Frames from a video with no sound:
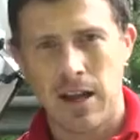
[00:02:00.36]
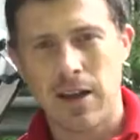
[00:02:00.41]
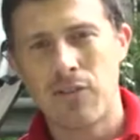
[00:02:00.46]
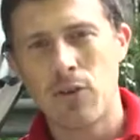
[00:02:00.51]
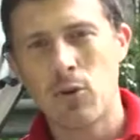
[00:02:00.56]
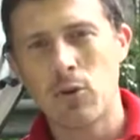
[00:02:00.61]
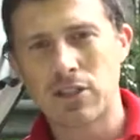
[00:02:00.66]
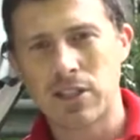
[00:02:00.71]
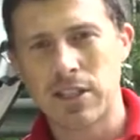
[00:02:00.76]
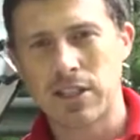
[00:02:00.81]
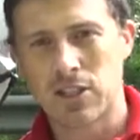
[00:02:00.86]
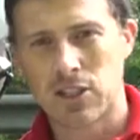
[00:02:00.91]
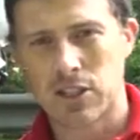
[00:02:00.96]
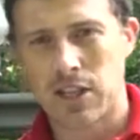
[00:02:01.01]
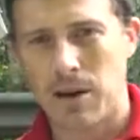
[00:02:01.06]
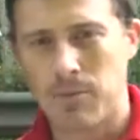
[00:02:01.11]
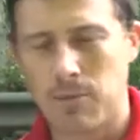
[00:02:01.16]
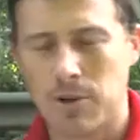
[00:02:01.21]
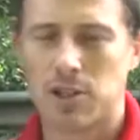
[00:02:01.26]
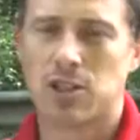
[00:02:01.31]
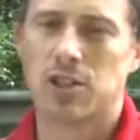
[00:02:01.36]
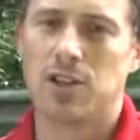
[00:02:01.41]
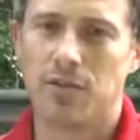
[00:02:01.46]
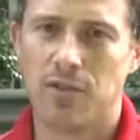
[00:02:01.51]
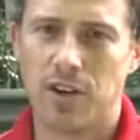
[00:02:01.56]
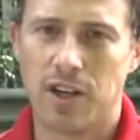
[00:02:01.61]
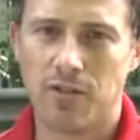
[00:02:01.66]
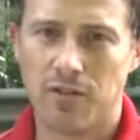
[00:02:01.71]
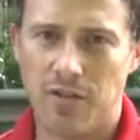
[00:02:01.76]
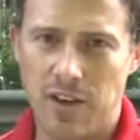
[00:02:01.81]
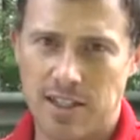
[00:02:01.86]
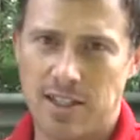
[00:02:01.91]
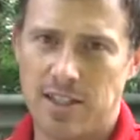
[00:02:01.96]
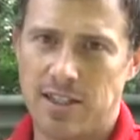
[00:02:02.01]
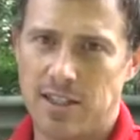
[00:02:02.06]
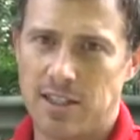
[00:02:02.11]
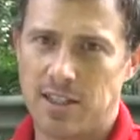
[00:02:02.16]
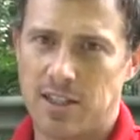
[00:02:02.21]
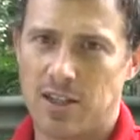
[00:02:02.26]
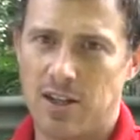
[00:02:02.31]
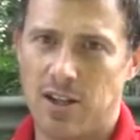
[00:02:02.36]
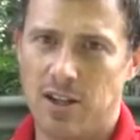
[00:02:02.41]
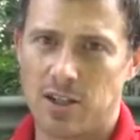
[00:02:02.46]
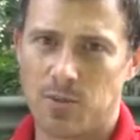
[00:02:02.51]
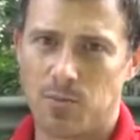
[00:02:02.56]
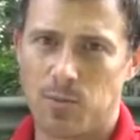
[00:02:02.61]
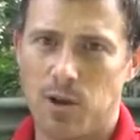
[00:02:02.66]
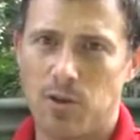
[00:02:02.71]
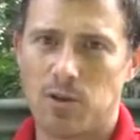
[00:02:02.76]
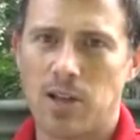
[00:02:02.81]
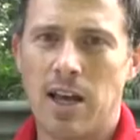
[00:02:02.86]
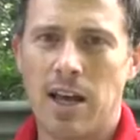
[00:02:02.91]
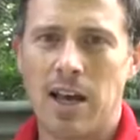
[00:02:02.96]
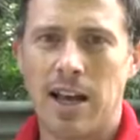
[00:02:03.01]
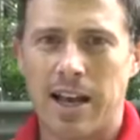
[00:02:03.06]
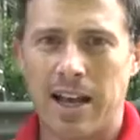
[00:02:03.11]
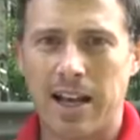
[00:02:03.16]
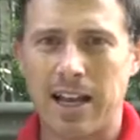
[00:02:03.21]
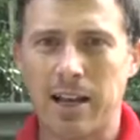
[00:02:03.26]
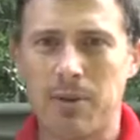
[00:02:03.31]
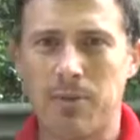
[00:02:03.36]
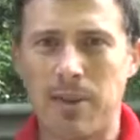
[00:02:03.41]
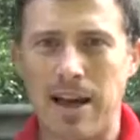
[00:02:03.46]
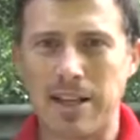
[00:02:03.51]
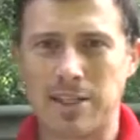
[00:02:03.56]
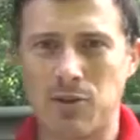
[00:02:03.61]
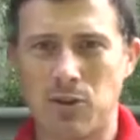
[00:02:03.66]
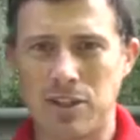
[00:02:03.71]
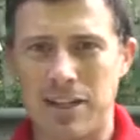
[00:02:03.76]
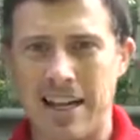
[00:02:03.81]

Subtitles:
Now, if you want to see just how much stuff you can fit into this car's boot, click up there to